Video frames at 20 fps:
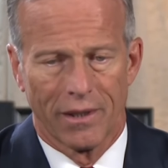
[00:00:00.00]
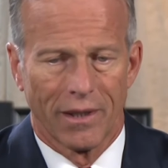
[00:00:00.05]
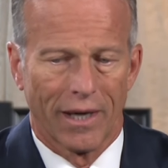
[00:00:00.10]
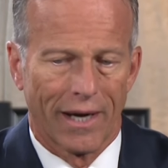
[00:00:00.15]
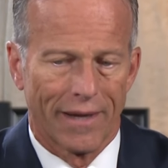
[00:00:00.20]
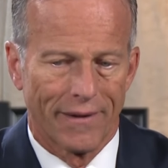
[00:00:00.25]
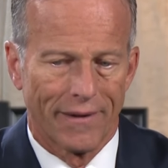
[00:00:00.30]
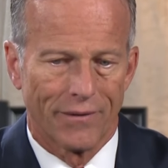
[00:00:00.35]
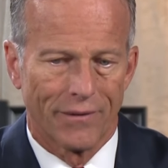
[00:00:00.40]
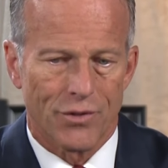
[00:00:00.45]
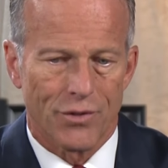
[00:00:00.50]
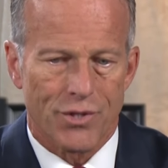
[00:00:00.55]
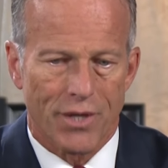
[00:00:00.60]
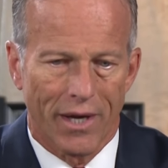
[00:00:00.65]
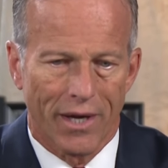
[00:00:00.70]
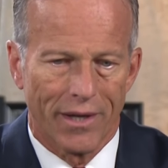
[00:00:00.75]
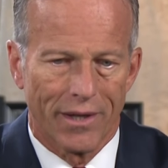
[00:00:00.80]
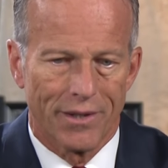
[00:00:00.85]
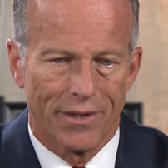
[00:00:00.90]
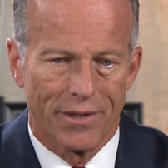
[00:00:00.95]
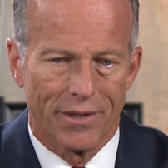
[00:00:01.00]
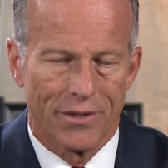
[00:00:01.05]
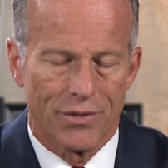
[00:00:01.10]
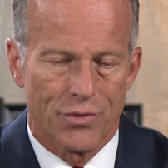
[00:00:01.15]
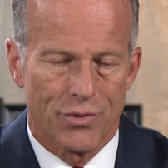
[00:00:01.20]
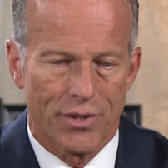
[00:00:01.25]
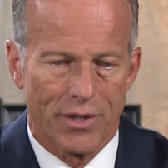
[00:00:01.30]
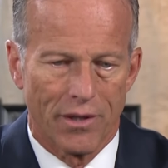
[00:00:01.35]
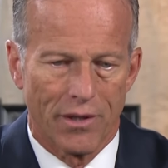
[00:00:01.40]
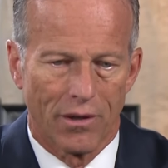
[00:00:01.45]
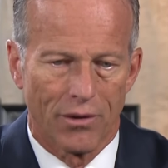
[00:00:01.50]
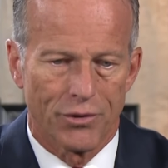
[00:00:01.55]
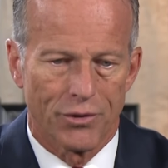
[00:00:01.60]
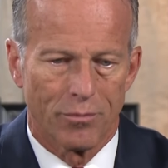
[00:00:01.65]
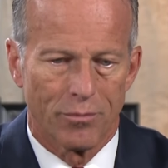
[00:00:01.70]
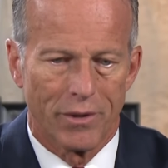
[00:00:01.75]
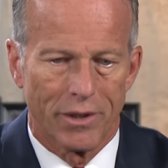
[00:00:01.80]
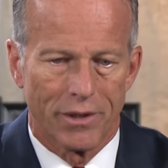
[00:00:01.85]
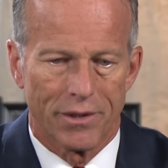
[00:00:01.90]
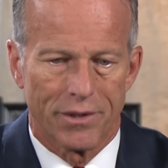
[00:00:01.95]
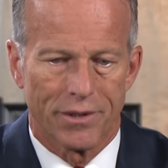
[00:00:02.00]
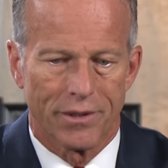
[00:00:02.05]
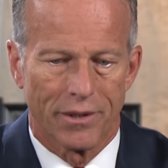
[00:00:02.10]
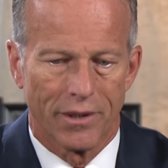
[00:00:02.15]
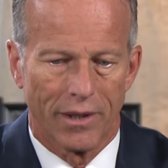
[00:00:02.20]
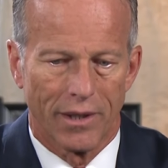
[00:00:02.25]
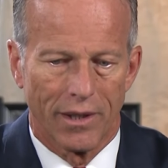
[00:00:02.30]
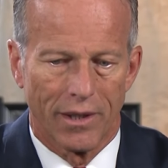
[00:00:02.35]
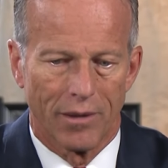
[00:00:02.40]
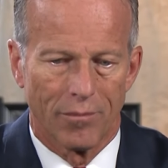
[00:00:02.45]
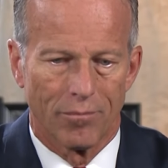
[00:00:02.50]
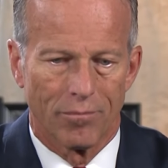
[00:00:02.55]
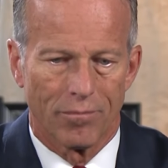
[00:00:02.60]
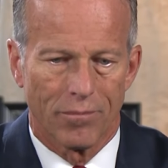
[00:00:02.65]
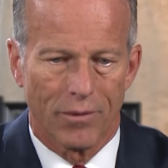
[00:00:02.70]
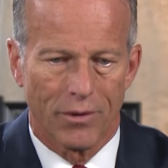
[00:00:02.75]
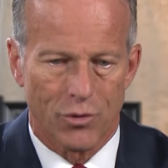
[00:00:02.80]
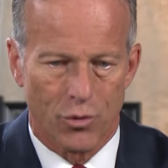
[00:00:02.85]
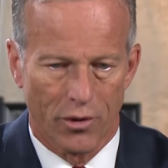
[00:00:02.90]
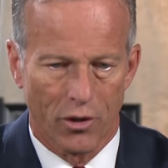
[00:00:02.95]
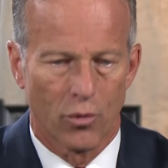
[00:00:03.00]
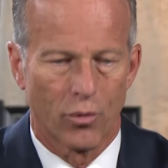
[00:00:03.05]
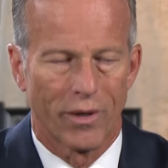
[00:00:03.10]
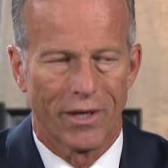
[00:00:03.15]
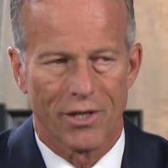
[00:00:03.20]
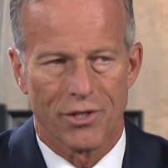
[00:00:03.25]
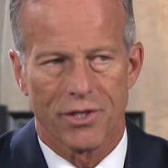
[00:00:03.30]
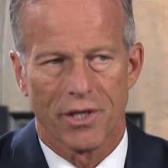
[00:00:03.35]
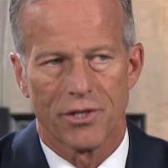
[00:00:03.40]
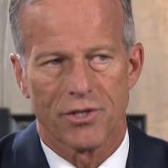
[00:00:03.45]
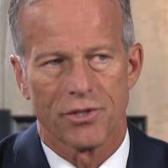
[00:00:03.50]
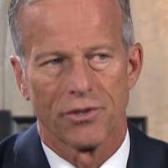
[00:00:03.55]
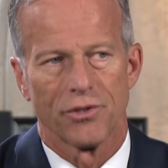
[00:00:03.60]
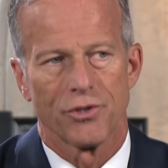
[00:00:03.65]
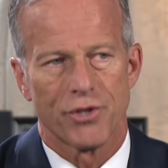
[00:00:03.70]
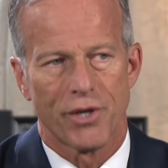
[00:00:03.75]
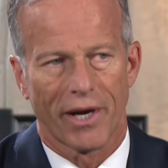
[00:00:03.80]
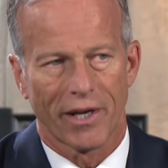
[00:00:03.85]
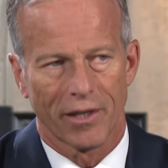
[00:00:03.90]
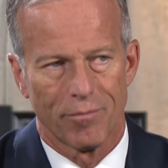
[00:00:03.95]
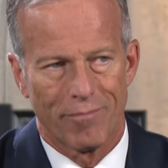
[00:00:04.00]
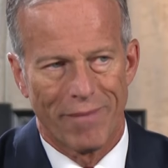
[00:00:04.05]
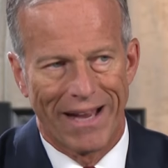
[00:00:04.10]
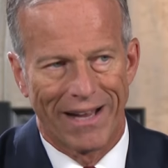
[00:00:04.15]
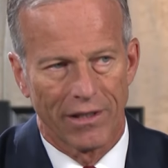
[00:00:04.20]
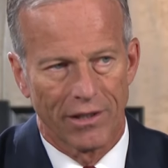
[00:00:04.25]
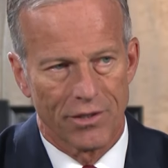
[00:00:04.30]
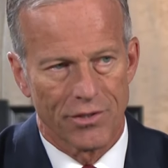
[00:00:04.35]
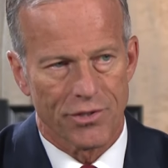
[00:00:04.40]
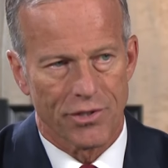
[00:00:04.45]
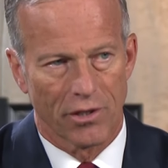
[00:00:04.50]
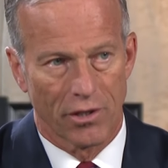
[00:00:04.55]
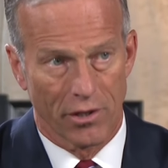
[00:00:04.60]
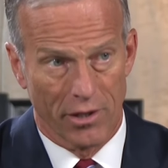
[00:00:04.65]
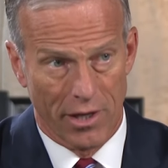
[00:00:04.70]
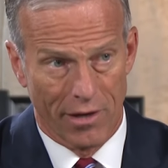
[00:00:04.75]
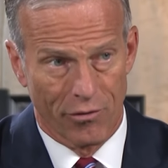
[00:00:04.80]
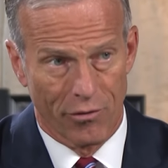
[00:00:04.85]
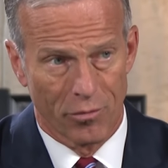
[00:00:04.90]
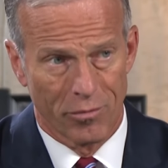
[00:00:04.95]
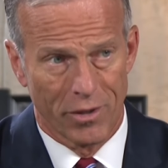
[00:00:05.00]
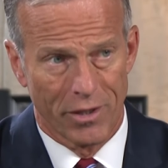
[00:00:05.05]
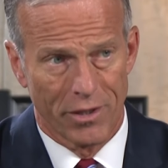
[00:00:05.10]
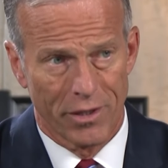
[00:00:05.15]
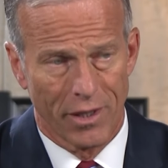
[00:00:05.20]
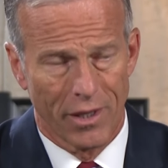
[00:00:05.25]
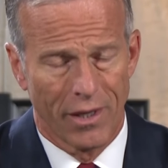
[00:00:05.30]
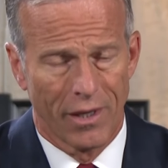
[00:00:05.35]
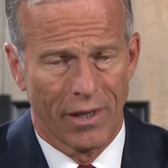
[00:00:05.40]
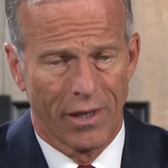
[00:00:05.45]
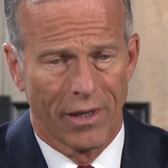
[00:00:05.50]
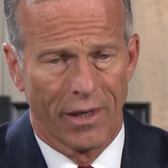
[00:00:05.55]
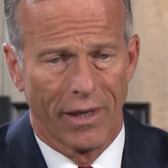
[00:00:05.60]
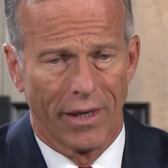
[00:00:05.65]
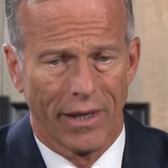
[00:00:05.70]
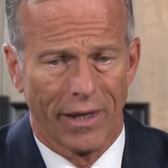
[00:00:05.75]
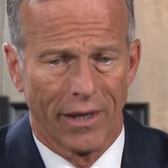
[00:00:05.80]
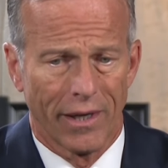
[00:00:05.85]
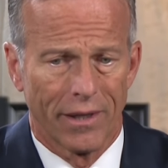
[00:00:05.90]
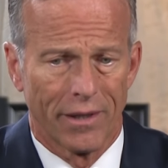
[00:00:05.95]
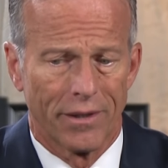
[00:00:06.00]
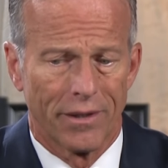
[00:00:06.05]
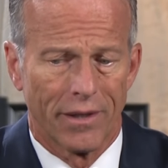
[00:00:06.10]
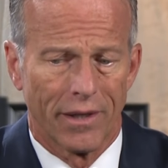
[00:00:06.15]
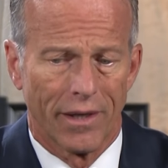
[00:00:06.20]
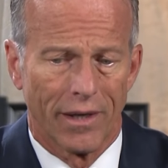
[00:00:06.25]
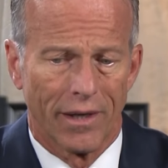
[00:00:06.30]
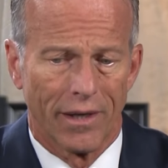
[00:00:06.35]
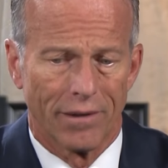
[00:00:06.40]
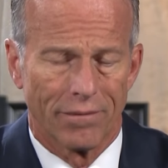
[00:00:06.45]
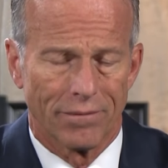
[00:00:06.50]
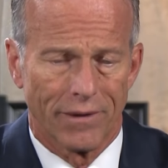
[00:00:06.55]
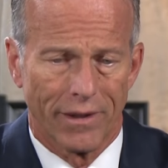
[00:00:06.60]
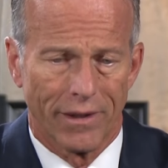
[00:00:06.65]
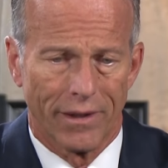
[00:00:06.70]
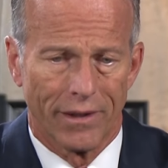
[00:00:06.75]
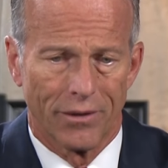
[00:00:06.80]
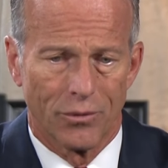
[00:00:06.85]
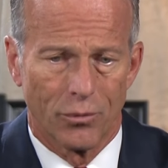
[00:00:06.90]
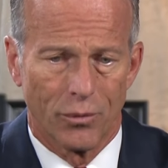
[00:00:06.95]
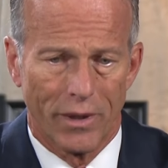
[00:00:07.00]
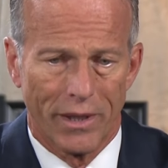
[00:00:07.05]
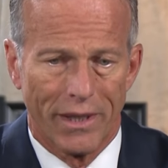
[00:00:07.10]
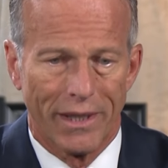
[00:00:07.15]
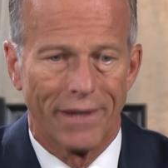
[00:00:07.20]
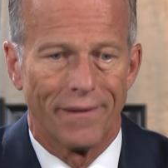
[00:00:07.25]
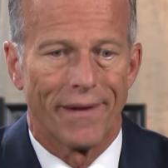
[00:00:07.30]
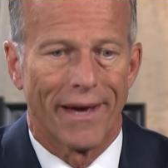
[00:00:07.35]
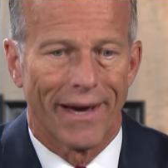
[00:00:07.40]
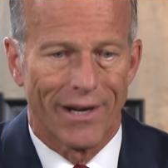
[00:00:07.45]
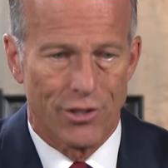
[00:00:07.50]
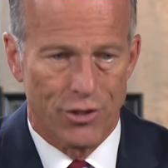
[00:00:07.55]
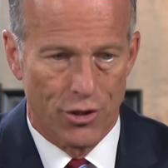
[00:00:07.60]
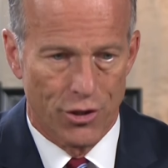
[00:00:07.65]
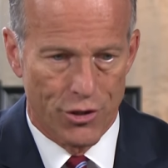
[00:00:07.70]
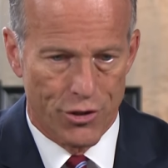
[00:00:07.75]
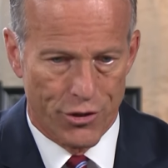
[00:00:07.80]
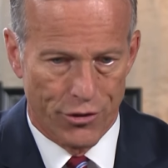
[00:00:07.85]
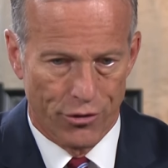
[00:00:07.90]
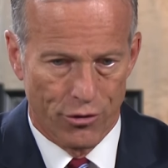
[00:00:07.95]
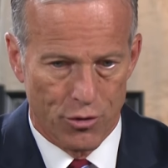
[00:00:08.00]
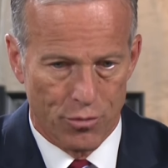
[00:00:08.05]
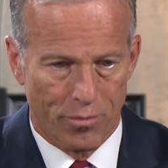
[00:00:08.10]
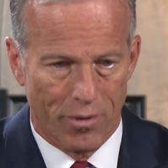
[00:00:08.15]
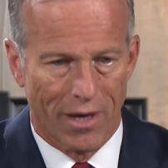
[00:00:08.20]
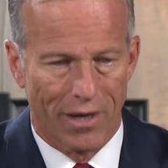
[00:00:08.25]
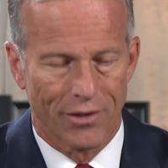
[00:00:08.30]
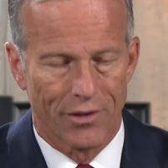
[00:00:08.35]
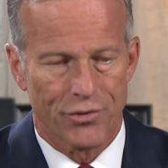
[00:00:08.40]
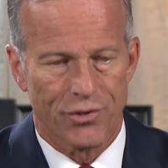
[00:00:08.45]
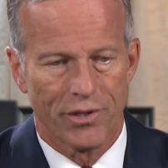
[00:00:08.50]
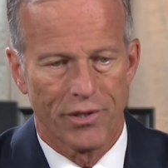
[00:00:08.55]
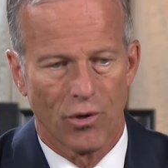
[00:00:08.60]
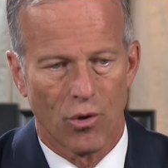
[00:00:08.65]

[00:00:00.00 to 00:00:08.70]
I think the Senate is the ultimate um, sort of quintessential check and balance in our government, and uh, and we need that as an insurance policy.